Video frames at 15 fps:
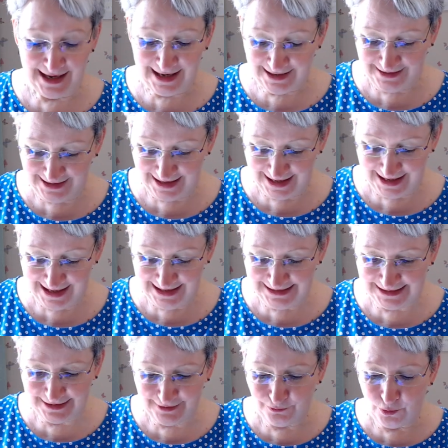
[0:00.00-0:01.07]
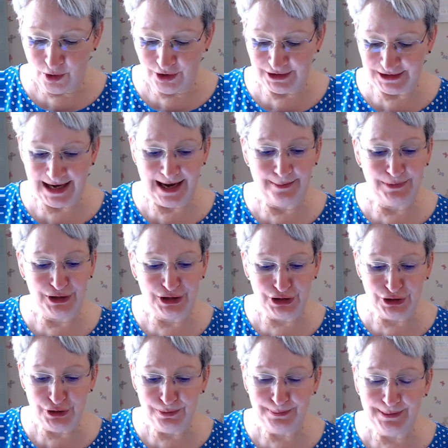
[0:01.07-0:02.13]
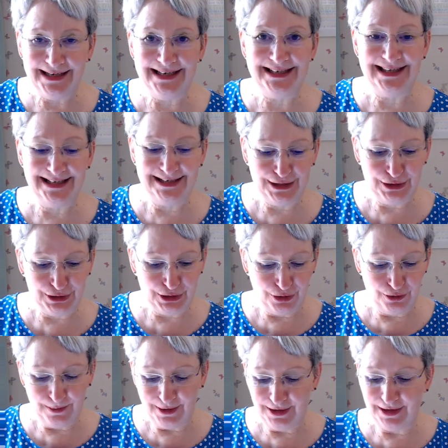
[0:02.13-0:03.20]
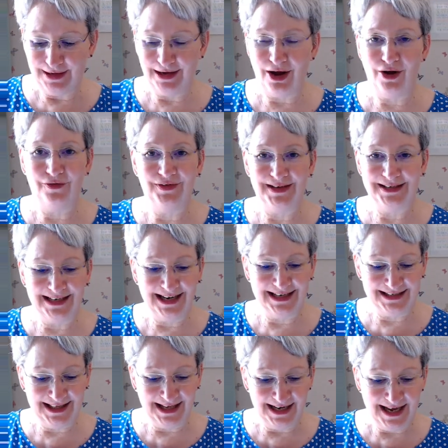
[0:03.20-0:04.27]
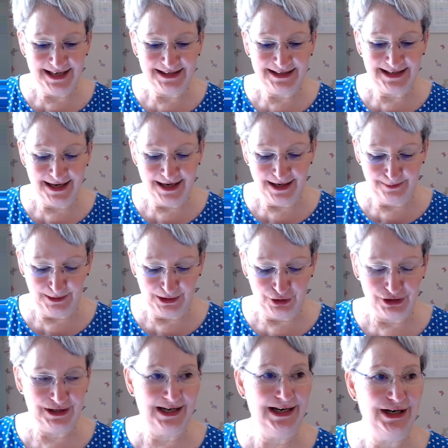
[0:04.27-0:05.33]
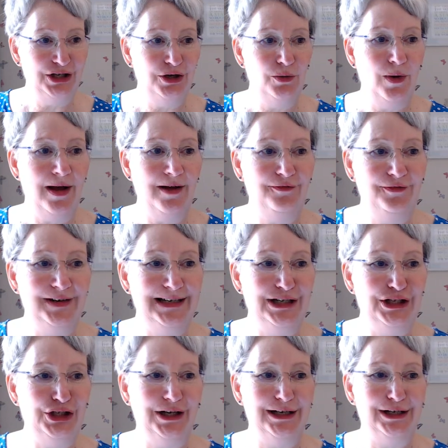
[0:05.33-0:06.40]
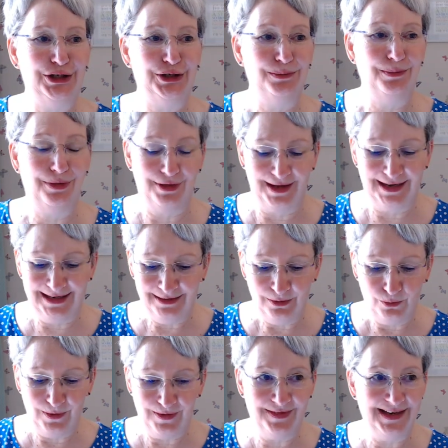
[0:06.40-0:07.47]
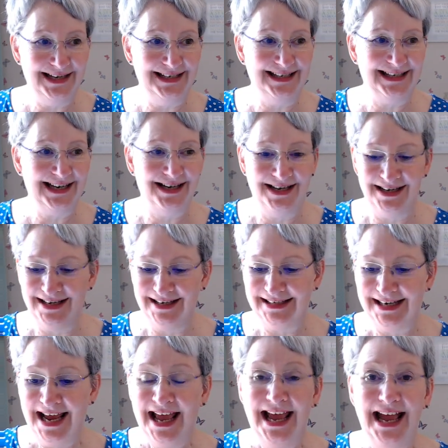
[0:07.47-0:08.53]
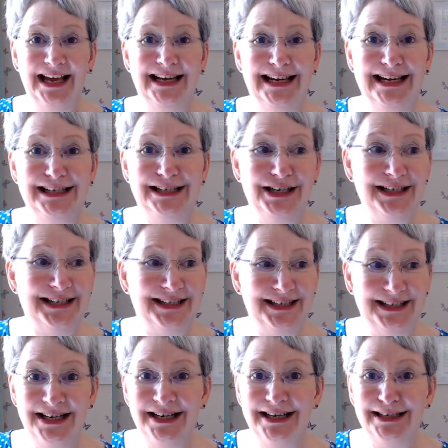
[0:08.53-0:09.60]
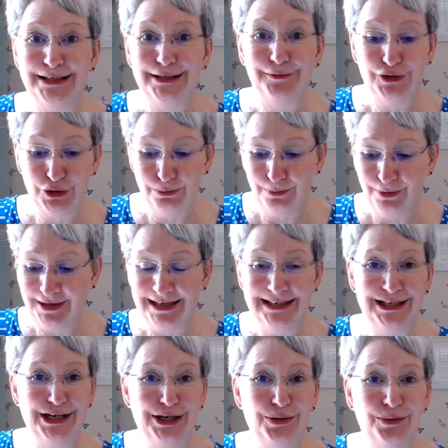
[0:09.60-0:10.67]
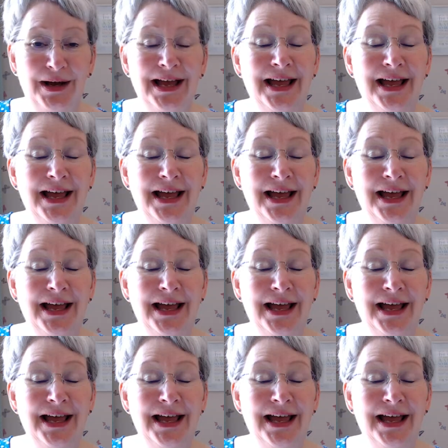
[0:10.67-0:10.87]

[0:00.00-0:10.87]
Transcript: The Ace of Wands. I'm so pleased this has come on as the last card, because here you are finishing something with these cards, and here's your start of something new.